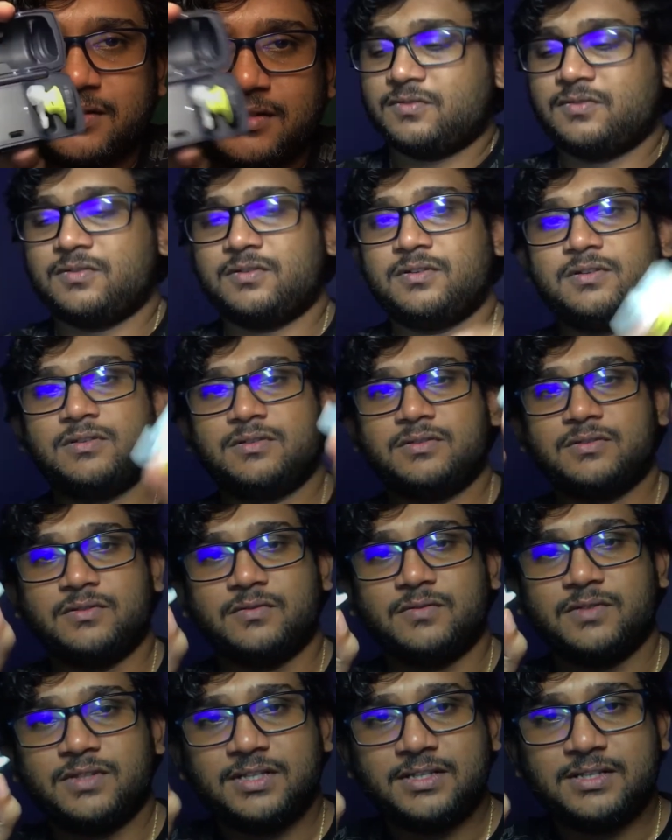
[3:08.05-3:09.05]

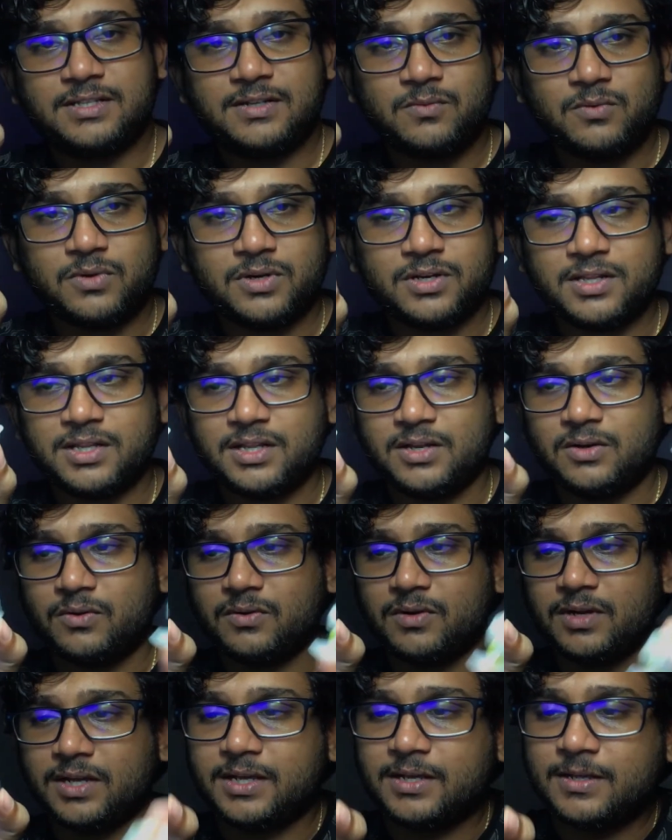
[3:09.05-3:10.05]
So these are what they look
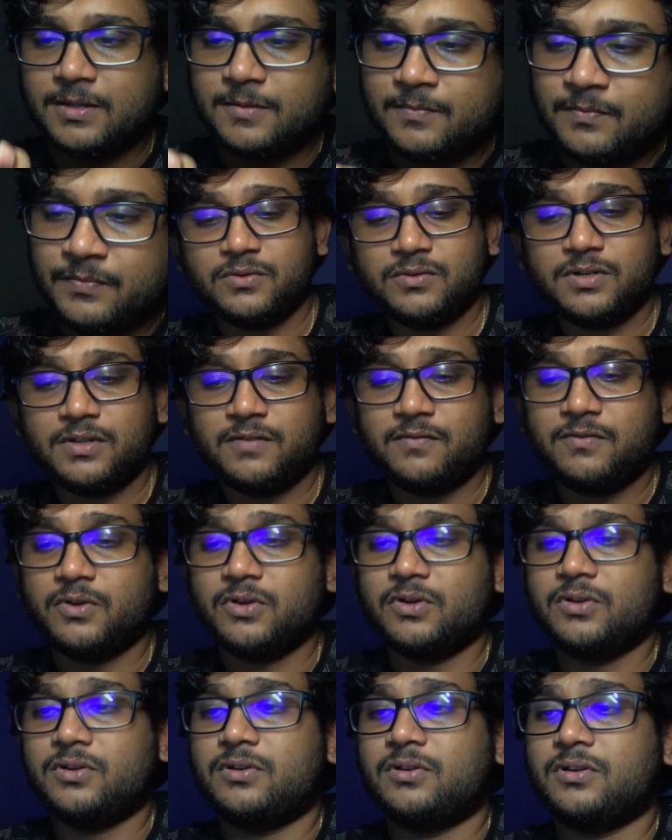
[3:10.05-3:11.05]
like. If
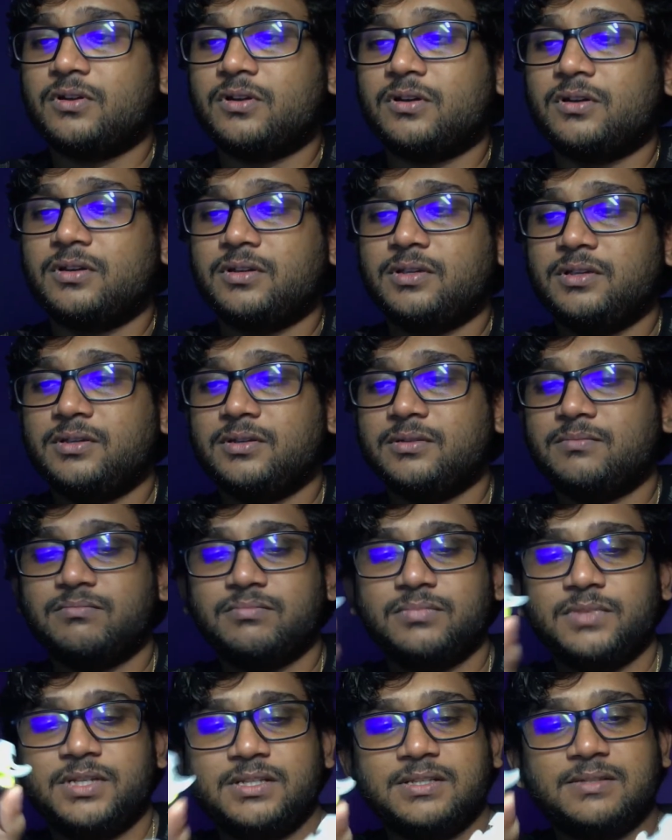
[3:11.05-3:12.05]

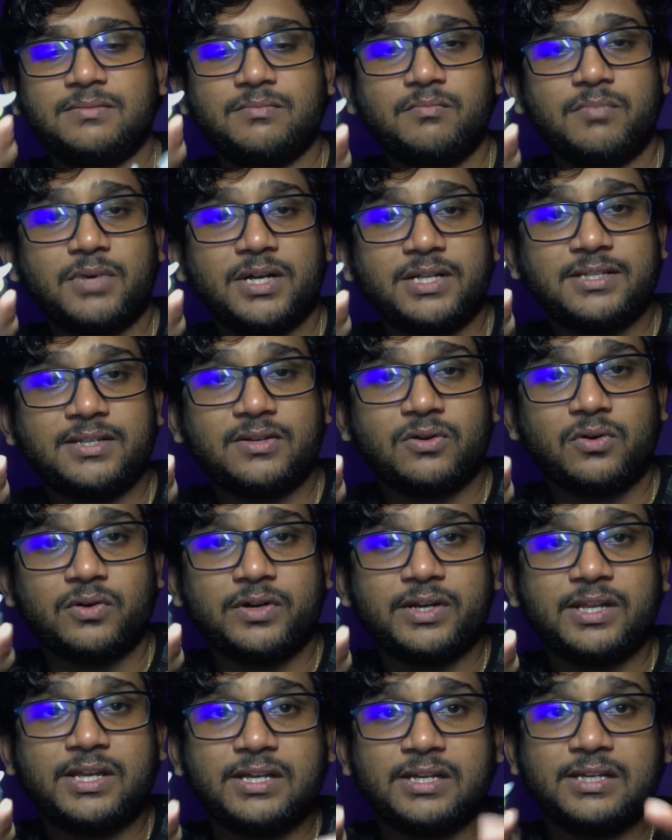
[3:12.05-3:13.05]
these buds are
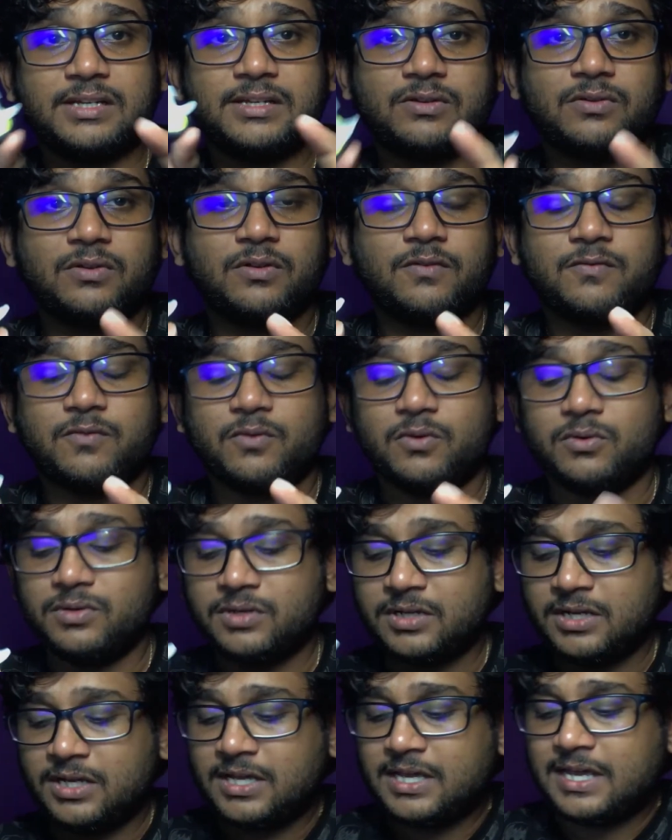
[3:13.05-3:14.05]
already connected to your phone,
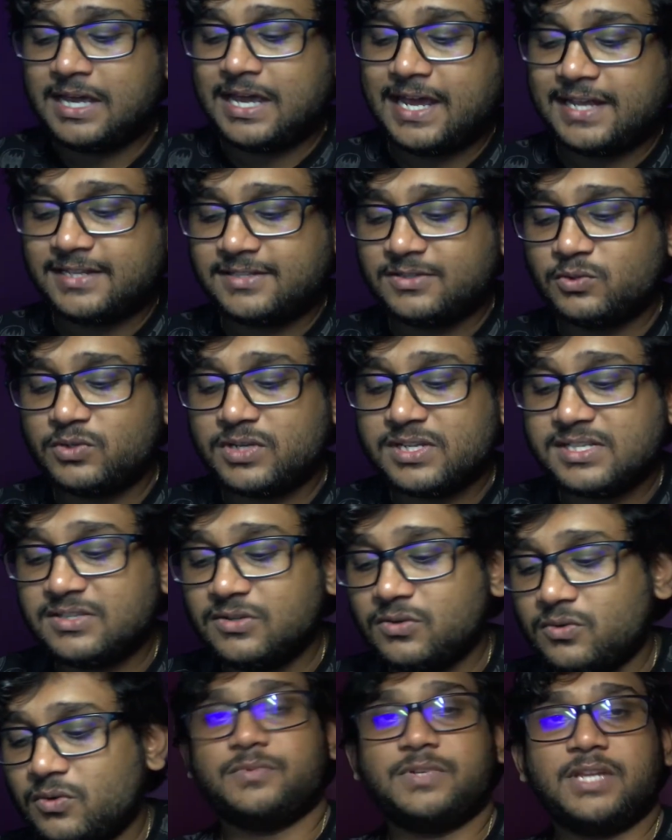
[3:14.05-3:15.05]
as soon as
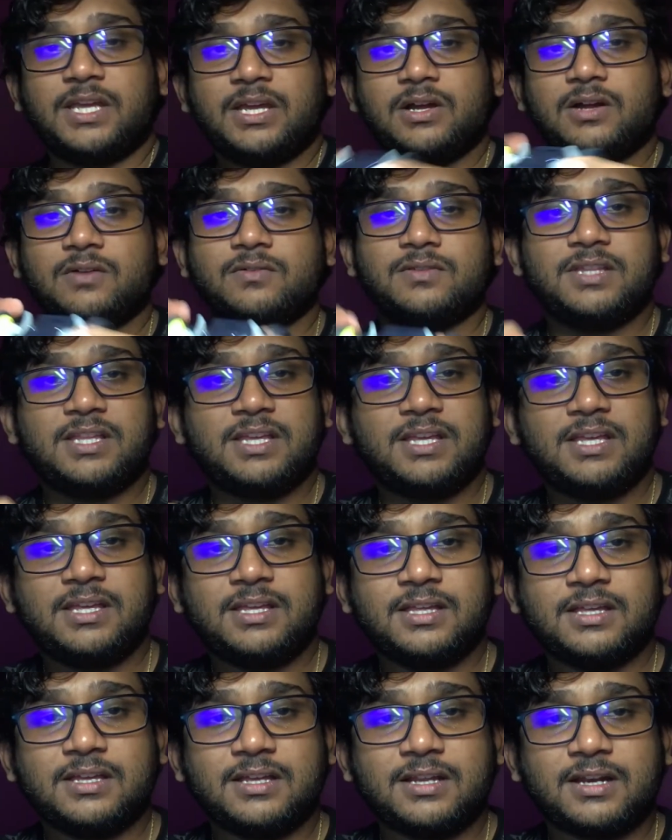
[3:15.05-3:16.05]
you take out
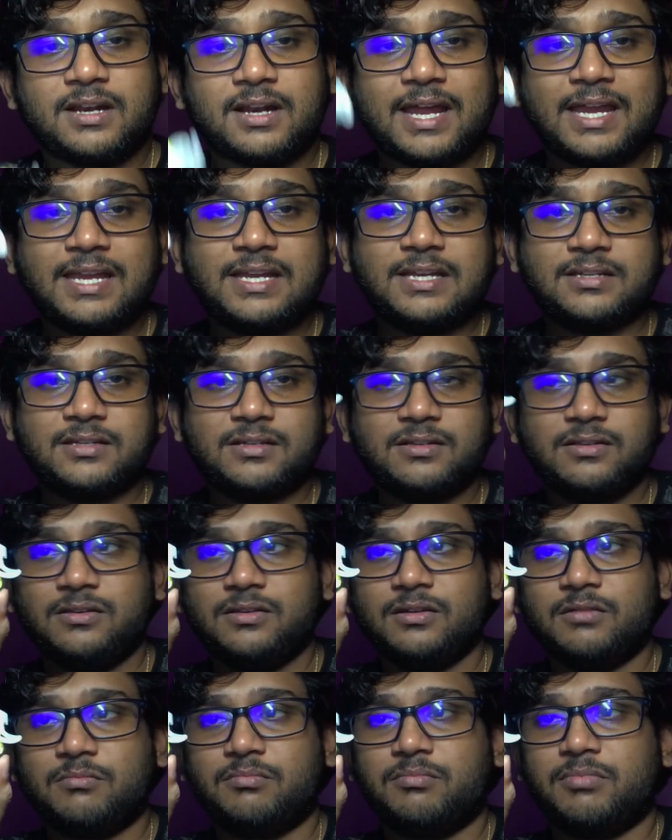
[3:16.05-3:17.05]
the right
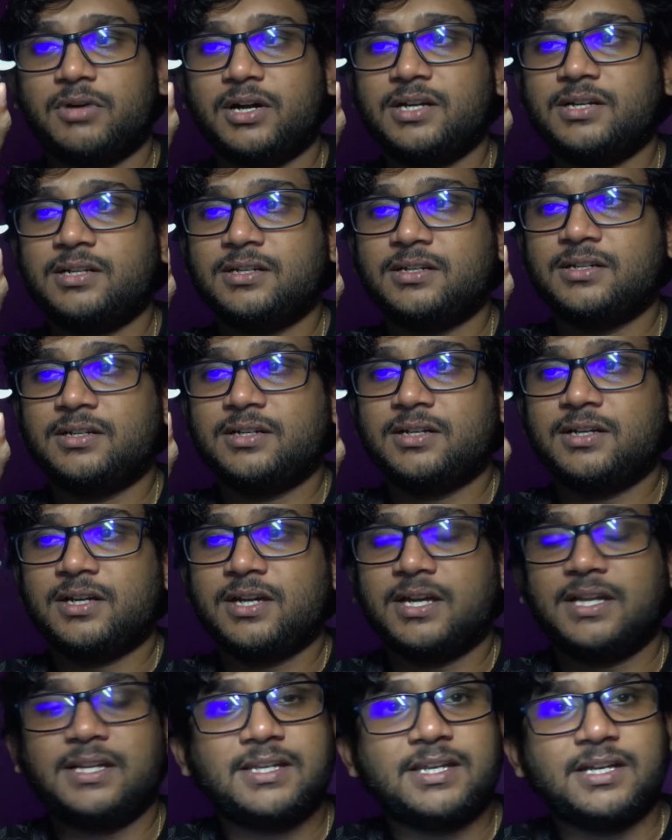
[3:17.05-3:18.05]
earbud,
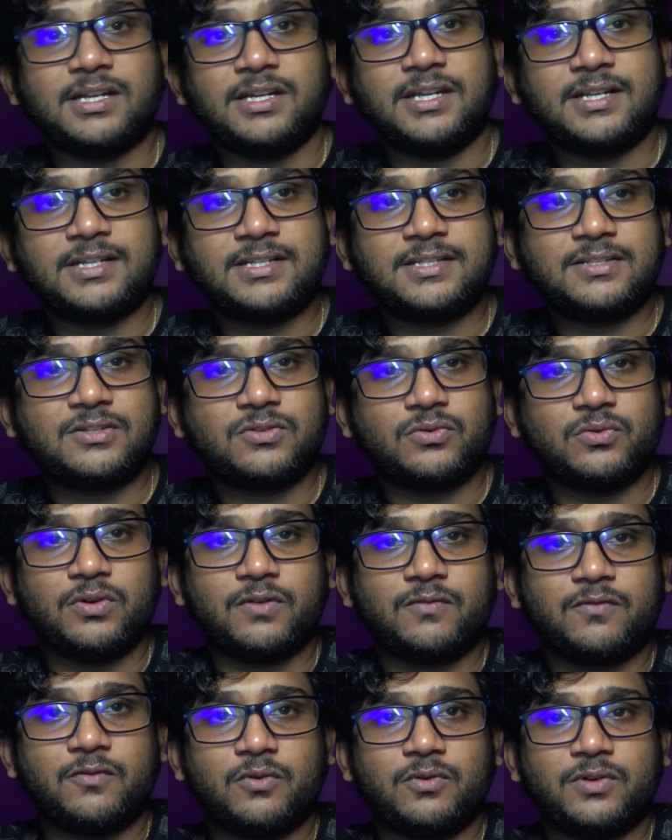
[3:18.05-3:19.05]
it connects to
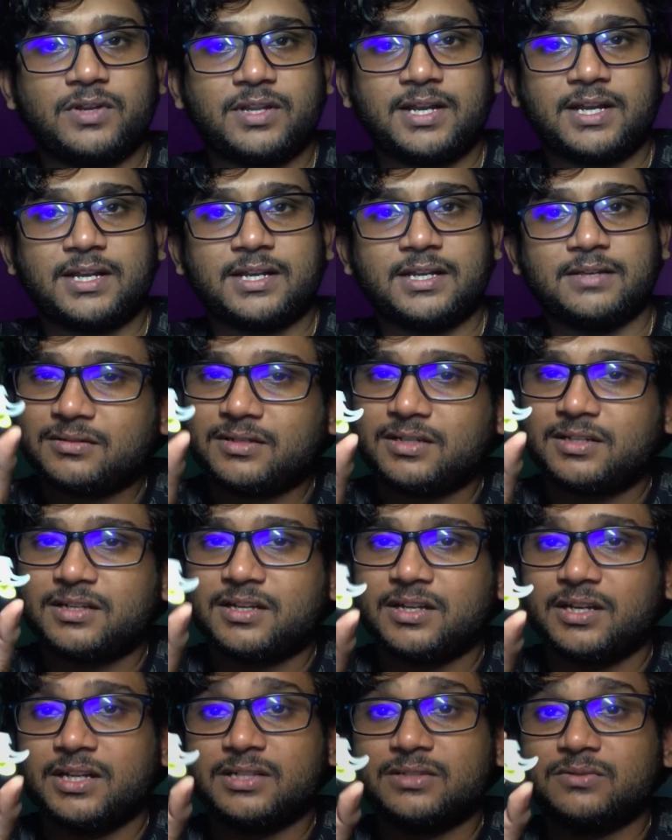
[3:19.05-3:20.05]
your phone directly. It
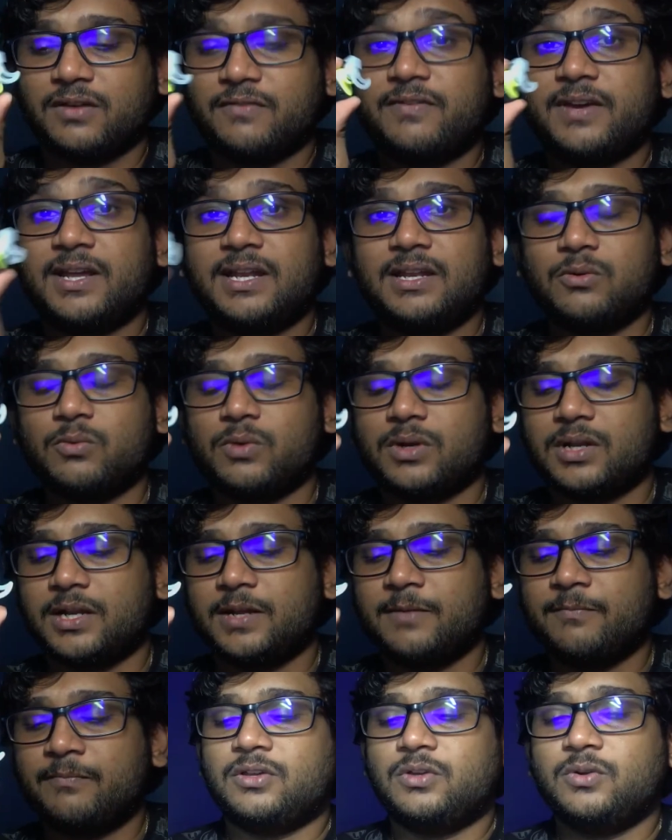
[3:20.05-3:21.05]
connects fairly quickly.
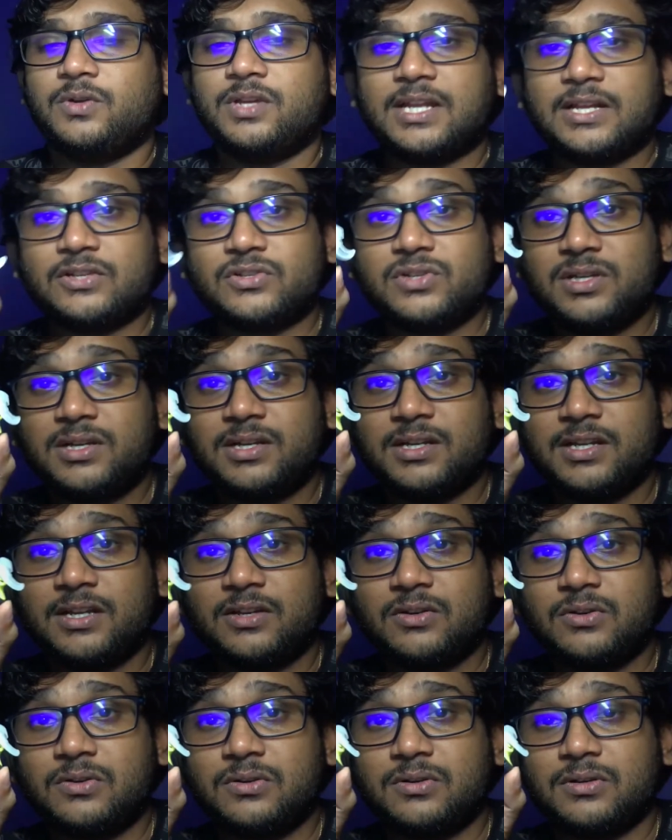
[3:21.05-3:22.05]
You can actually
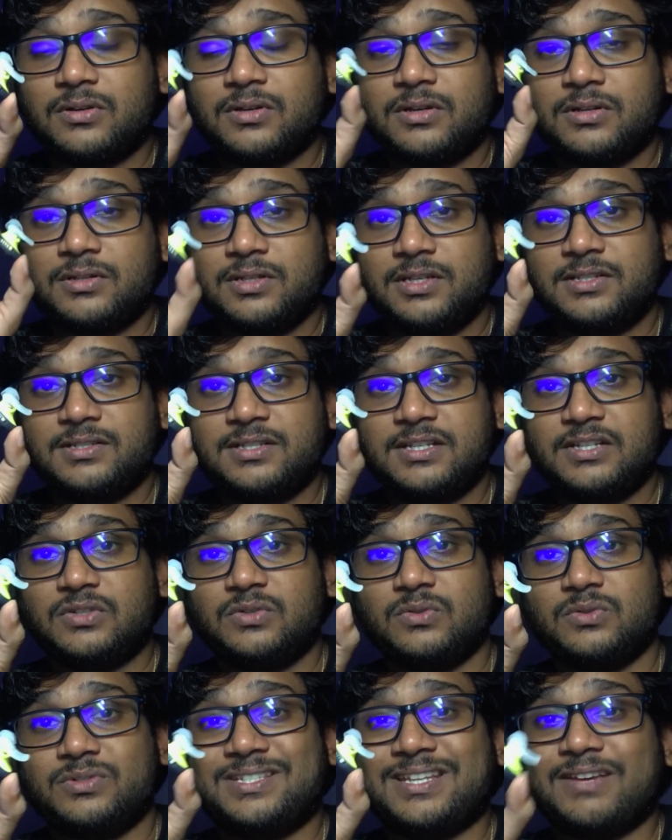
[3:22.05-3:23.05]
connect these things
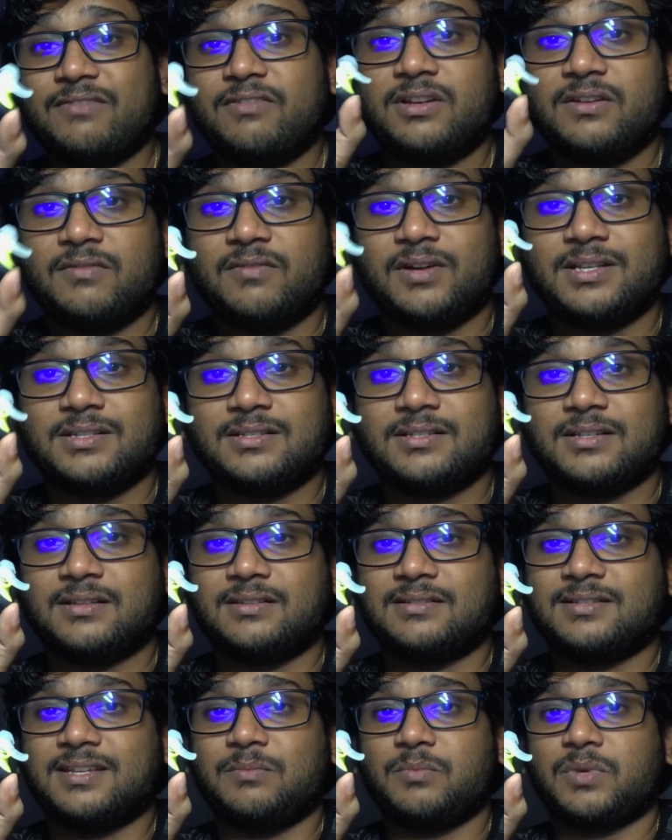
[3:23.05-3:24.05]
to 7 devices at
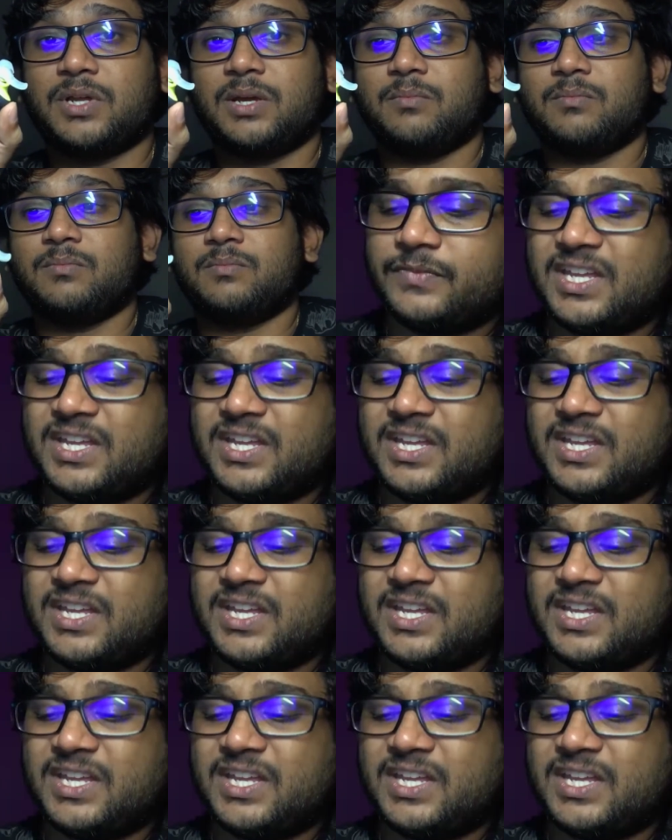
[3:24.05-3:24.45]
the same time.